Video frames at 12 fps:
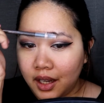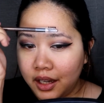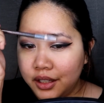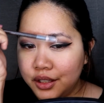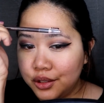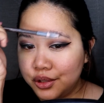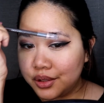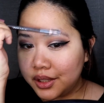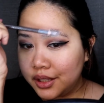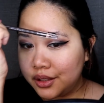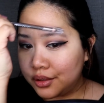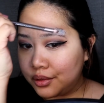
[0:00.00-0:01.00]
I
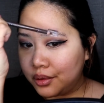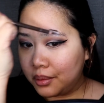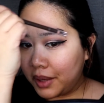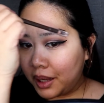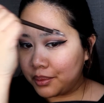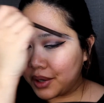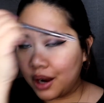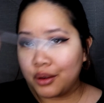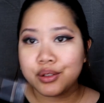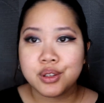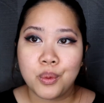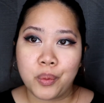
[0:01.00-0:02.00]
usually do my
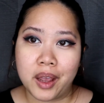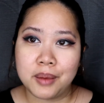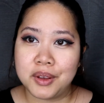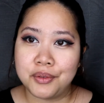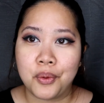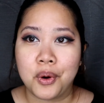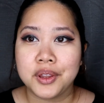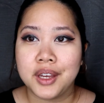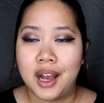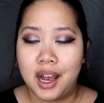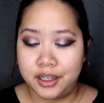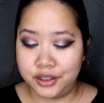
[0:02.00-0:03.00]
brows way before
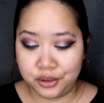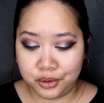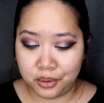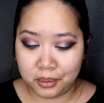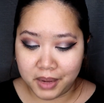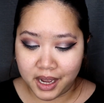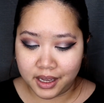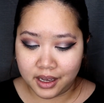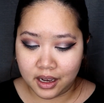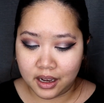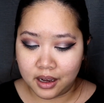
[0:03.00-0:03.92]
I do my